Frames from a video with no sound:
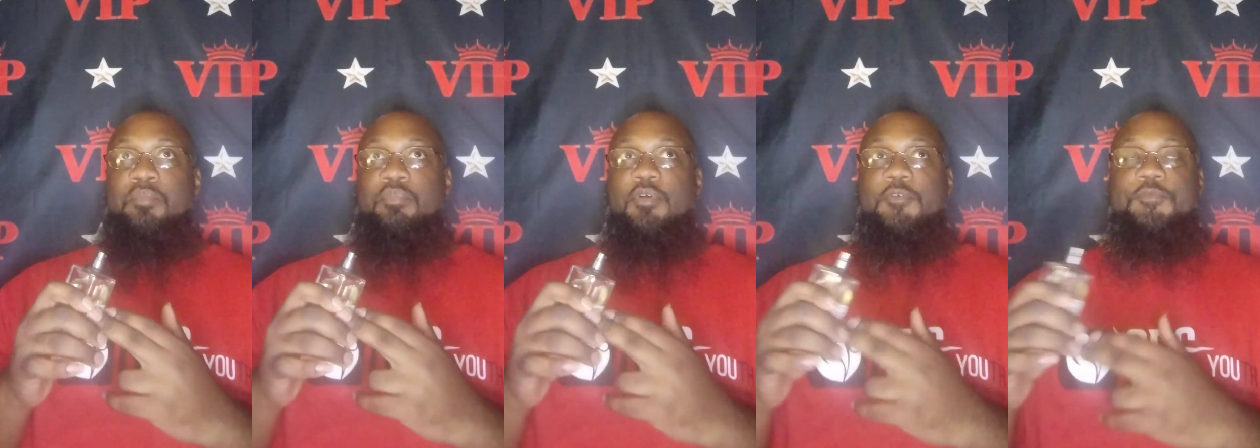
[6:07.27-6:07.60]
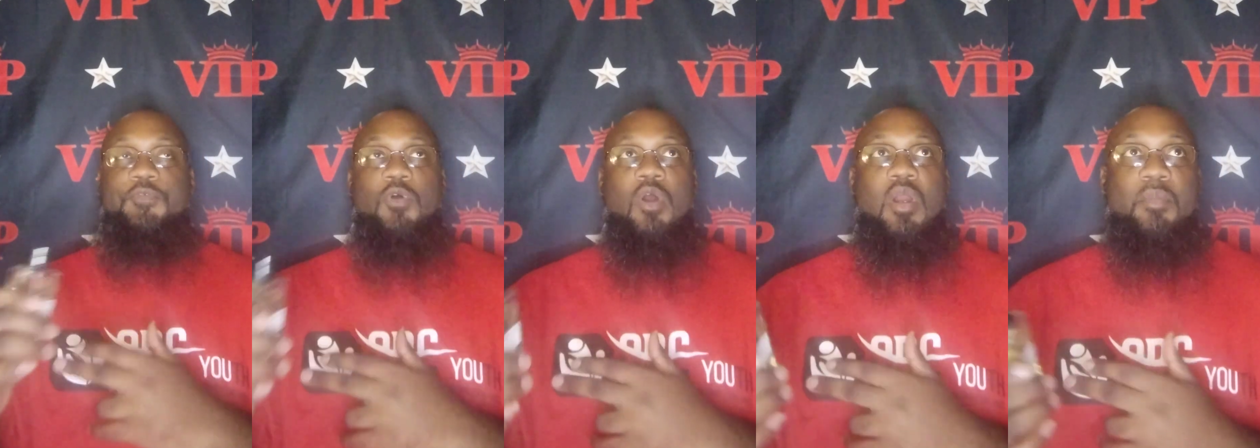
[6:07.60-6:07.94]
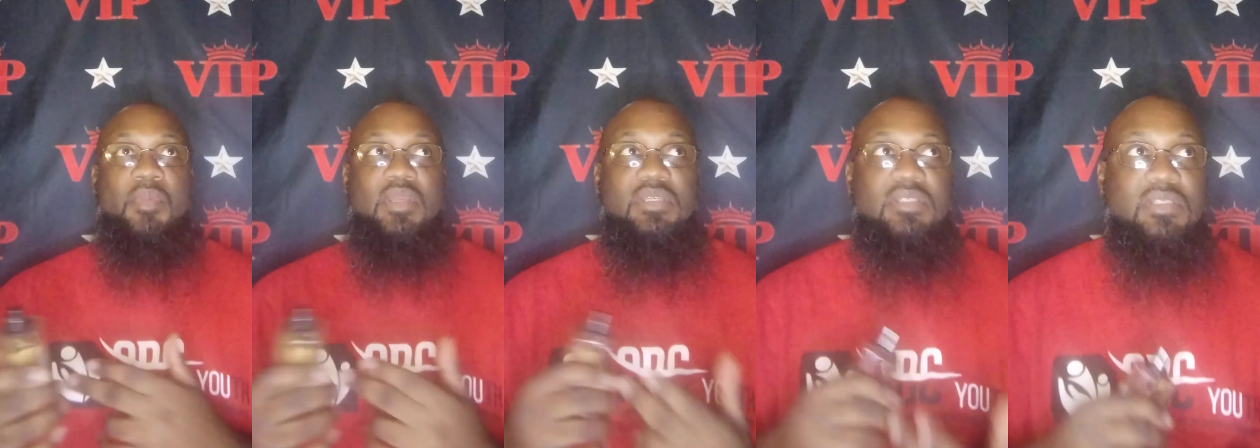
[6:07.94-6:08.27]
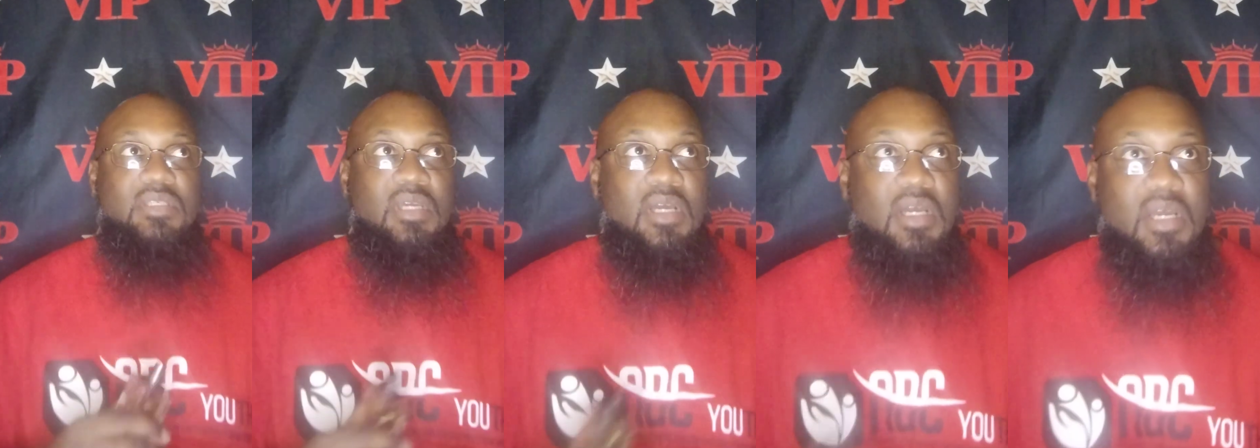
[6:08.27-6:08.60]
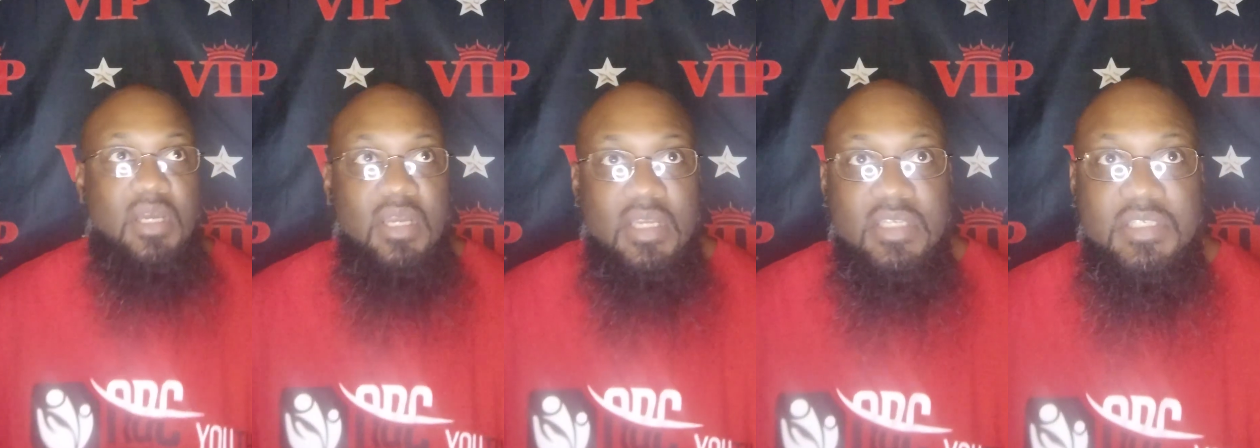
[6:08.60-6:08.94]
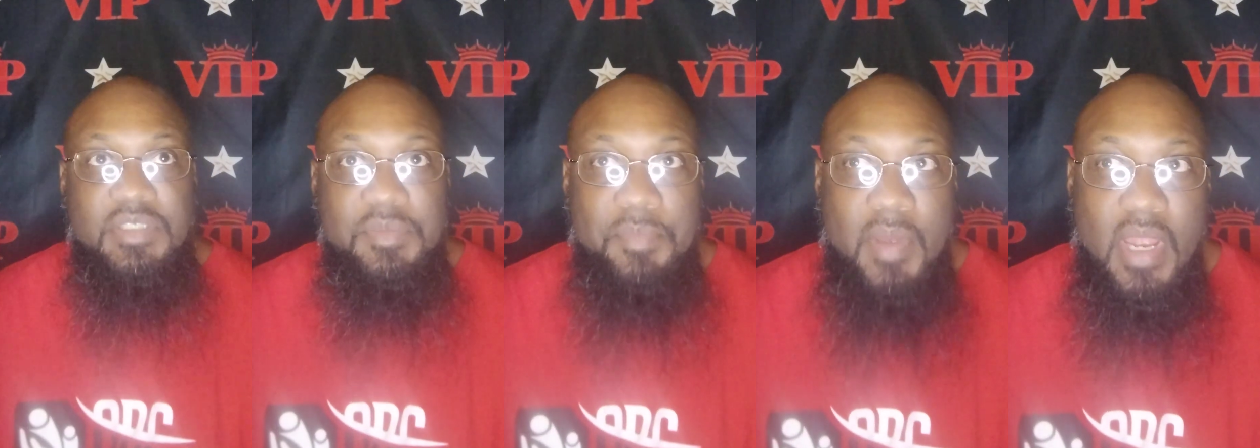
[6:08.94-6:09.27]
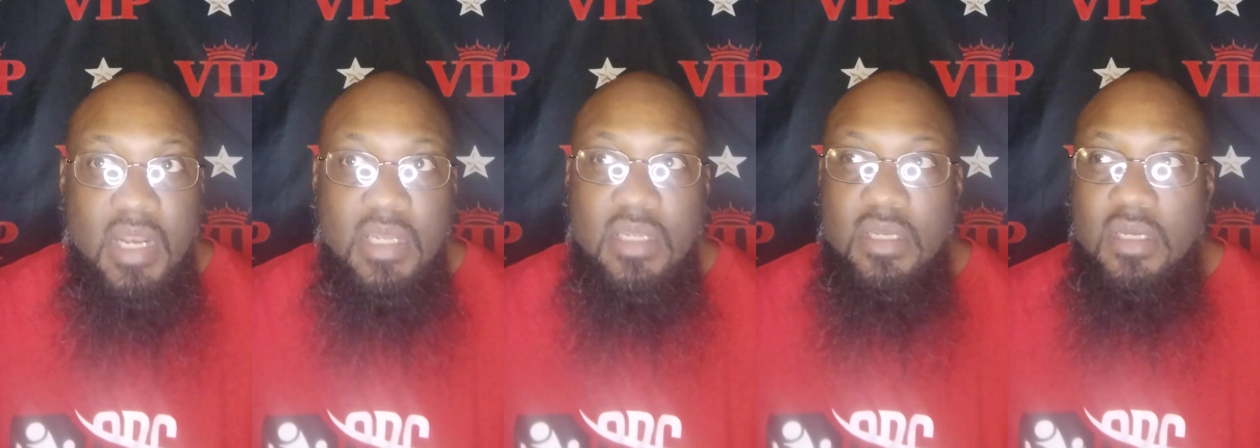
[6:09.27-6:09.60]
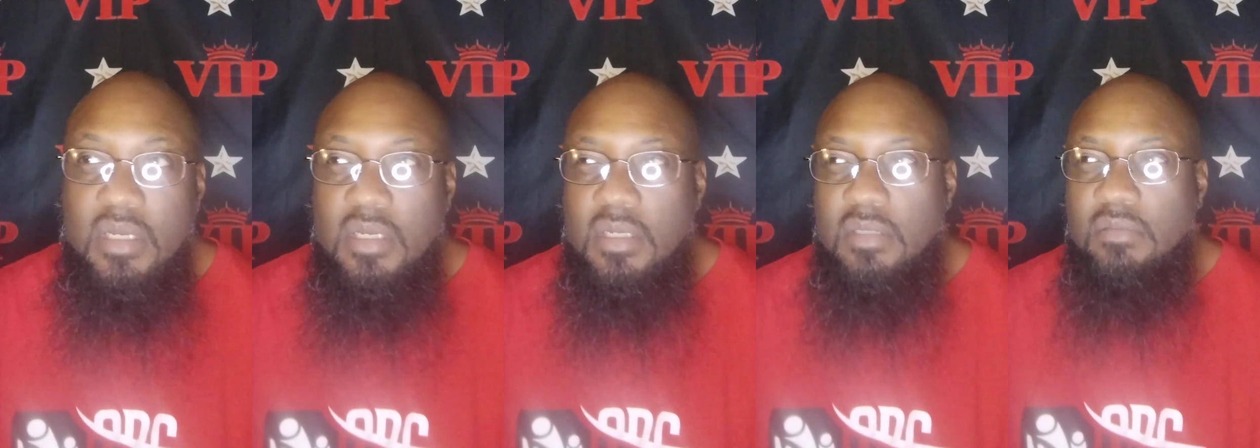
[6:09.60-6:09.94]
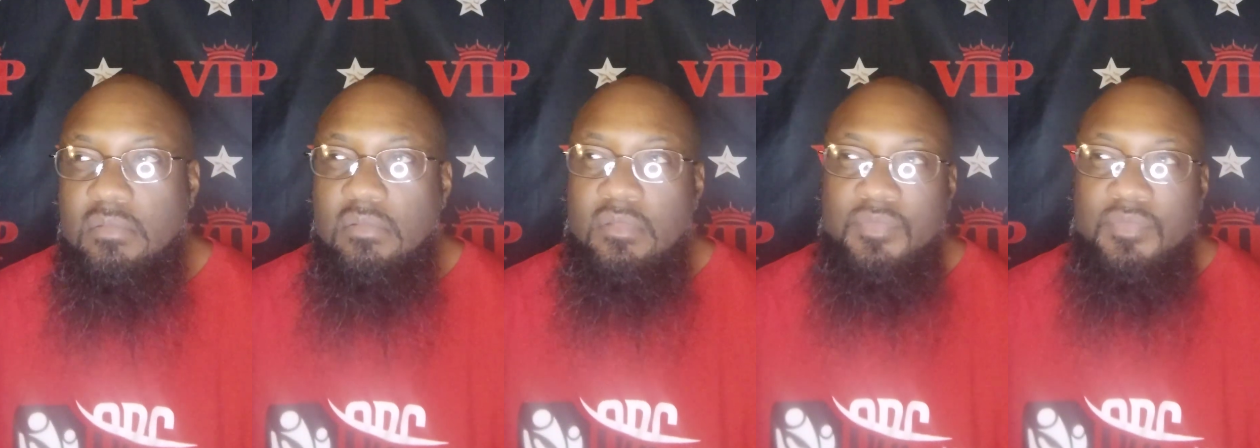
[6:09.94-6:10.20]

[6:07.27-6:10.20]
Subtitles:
Performance. It's about a good